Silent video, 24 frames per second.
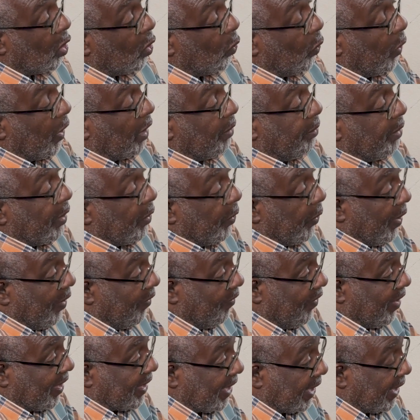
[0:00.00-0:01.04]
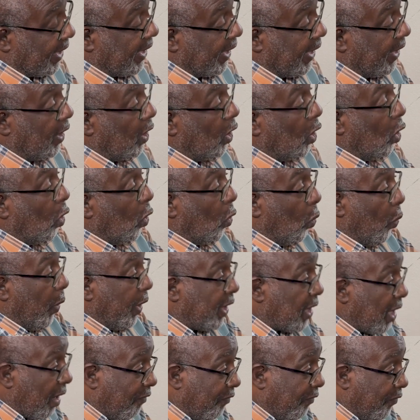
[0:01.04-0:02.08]
will be revisited
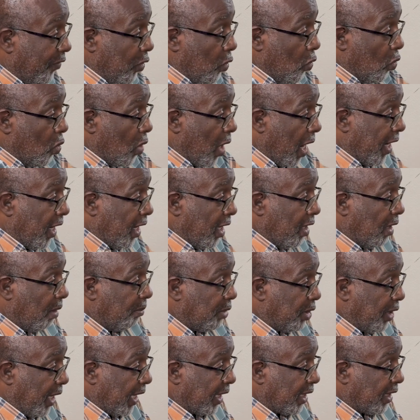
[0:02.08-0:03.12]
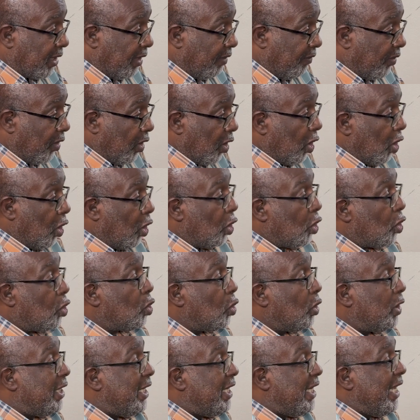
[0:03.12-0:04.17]
with a view and an objective
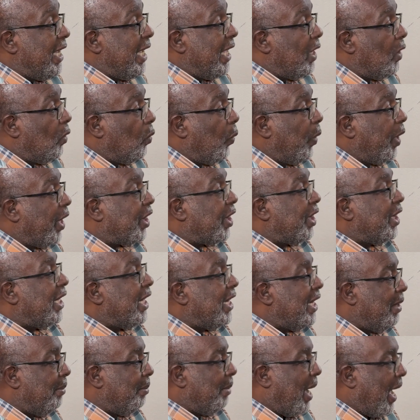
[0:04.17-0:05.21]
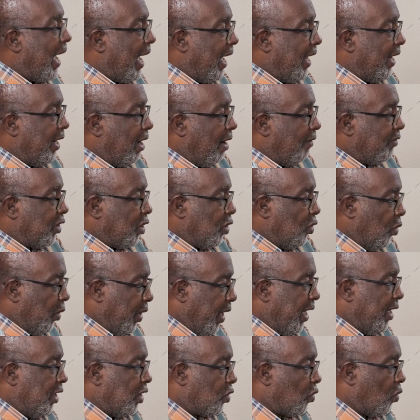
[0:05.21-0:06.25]
to deal with the demand of
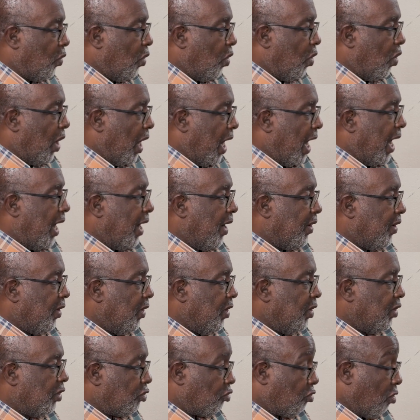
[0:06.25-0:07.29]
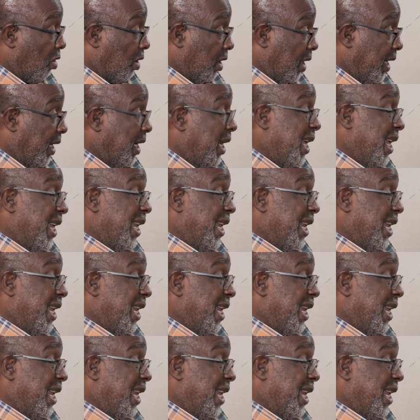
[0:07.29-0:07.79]
students who are struggling.